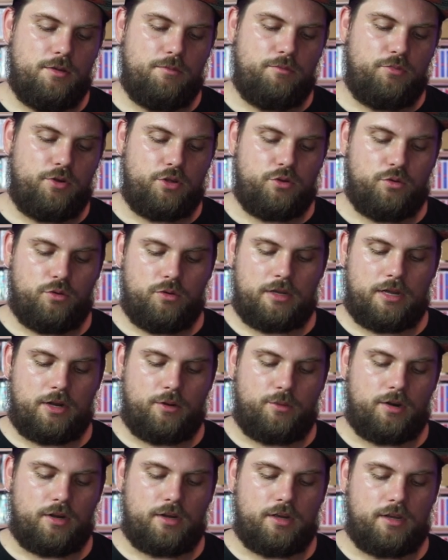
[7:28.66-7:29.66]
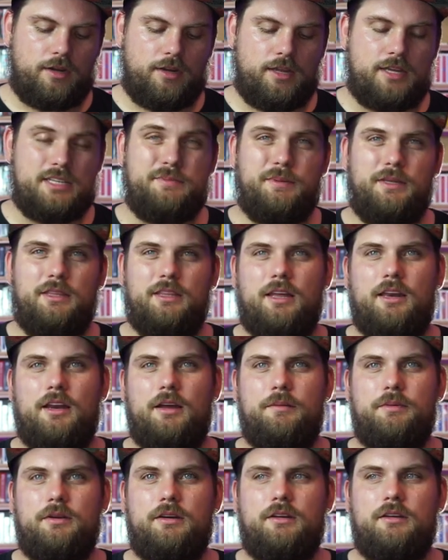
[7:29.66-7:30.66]
Pretty cool, gotta work on speeding that
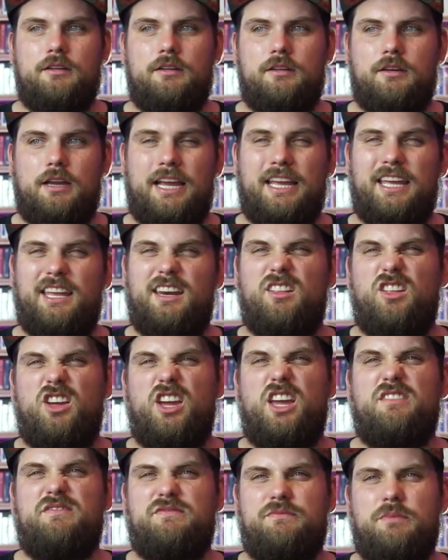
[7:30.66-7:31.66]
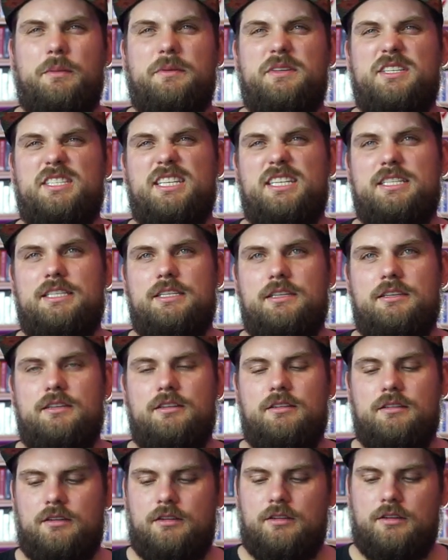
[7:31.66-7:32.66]
up, and I get it like probably 60,
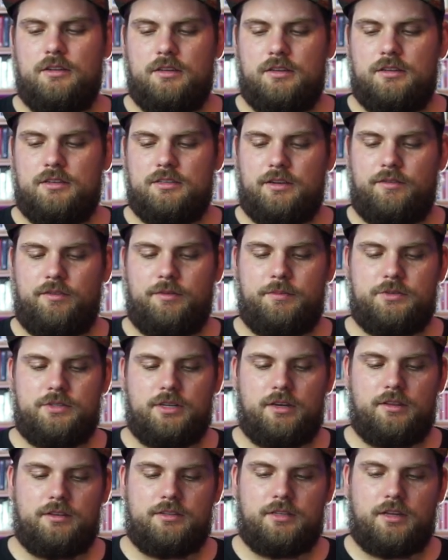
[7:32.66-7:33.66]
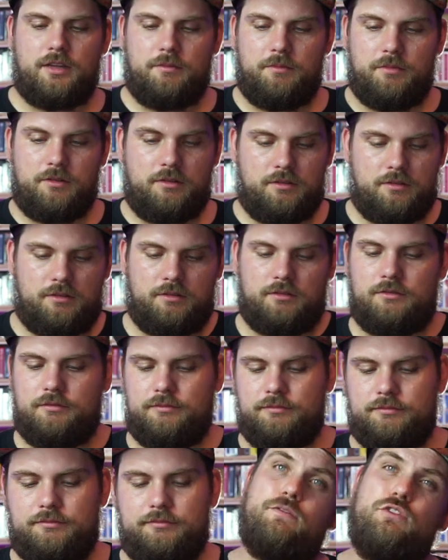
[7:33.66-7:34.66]
70% of the time.
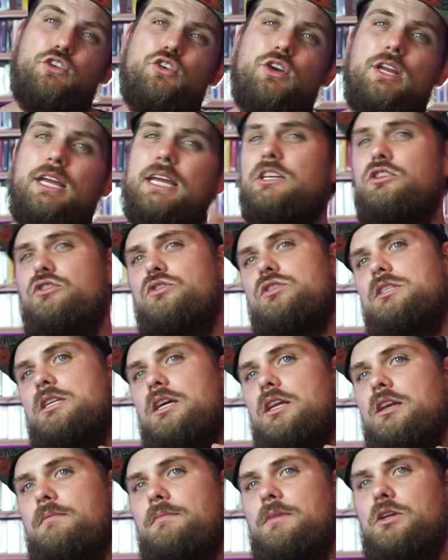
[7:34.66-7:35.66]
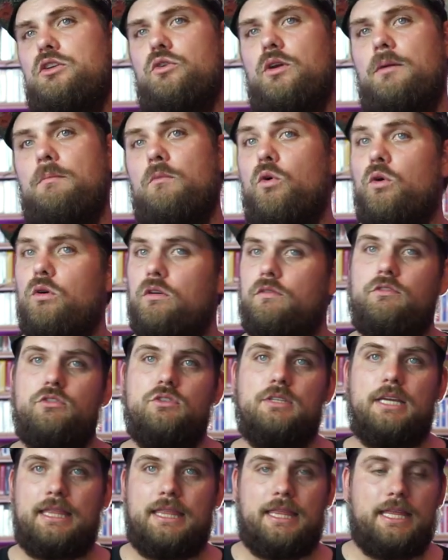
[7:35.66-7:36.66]
If you're interested in me doing more
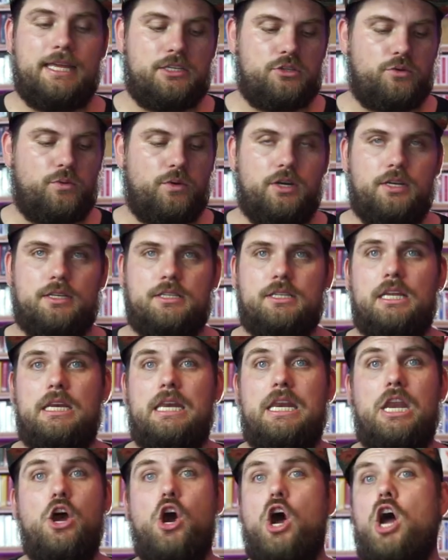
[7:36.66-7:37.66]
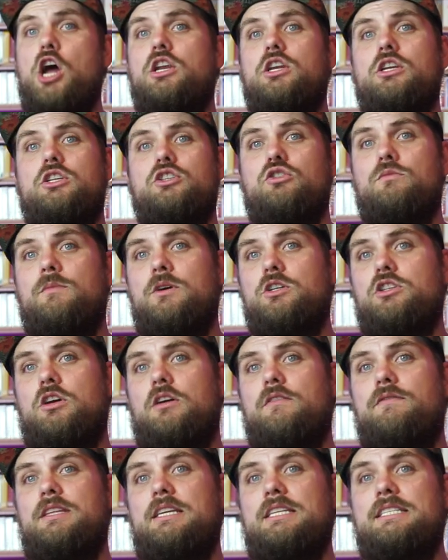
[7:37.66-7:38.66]
reviews like this, where it's not so much
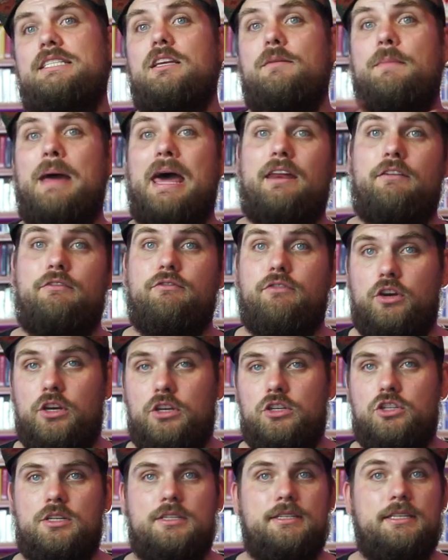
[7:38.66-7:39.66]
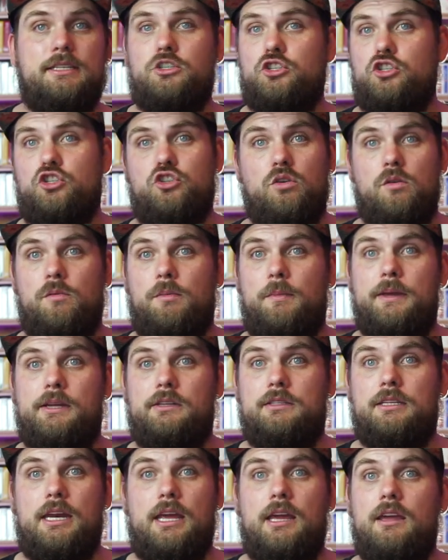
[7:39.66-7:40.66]
of the cinematic footage, because these just showed up in the mail
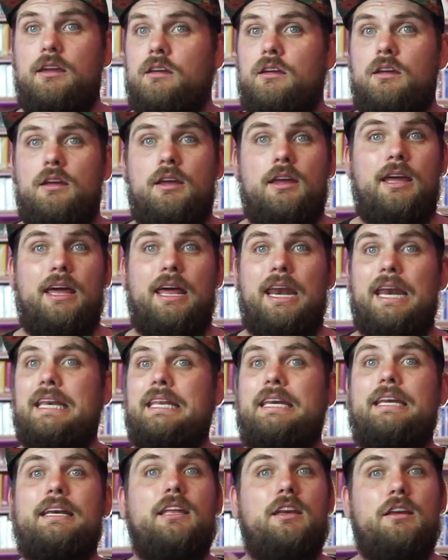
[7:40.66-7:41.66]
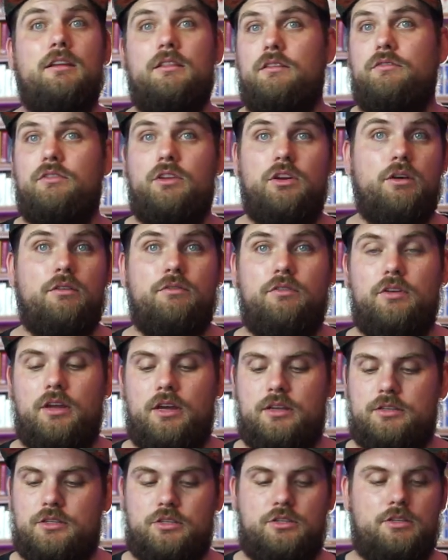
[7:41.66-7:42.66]
today, and I need to get the video for you
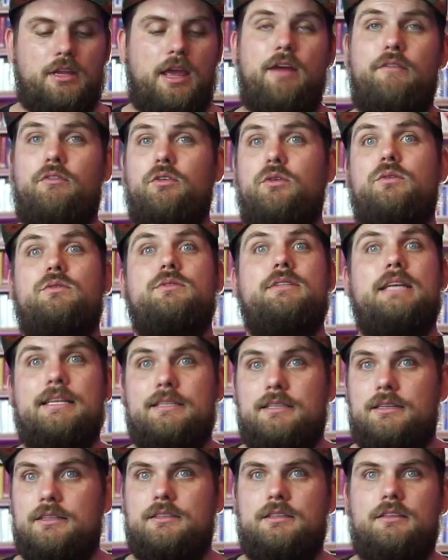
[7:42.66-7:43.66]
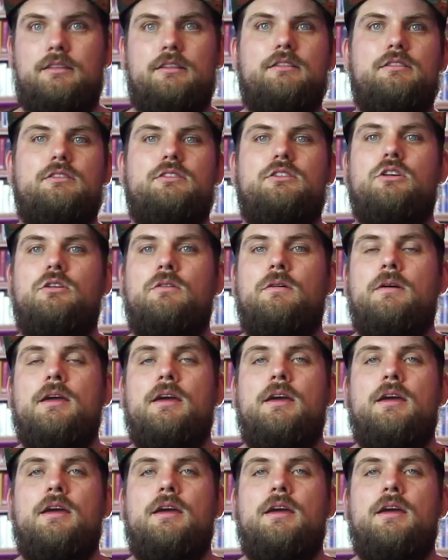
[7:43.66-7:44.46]
guys, because everyone was asking to see these. So